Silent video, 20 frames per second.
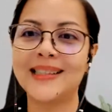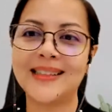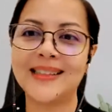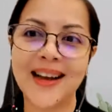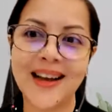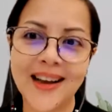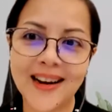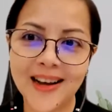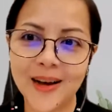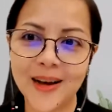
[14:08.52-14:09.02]

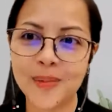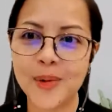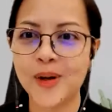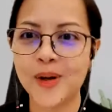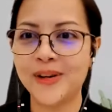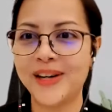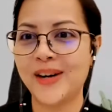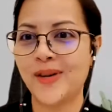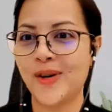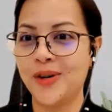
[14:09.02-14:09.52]
startup
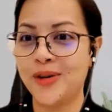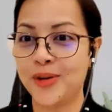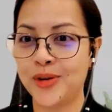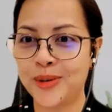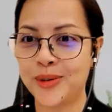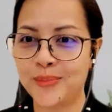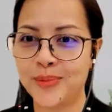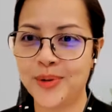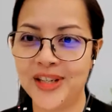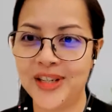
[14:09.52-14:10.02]
or an
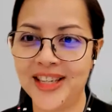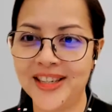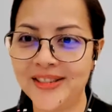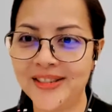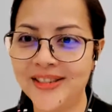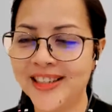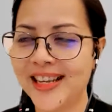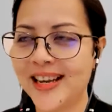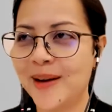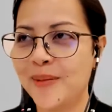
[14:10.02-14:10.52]

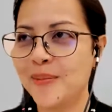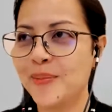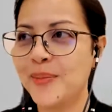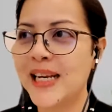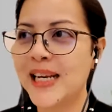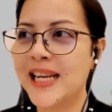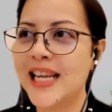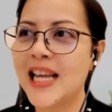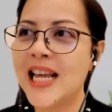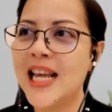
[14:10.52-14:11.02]
entrepreneurial
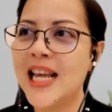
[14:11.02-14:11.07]
company.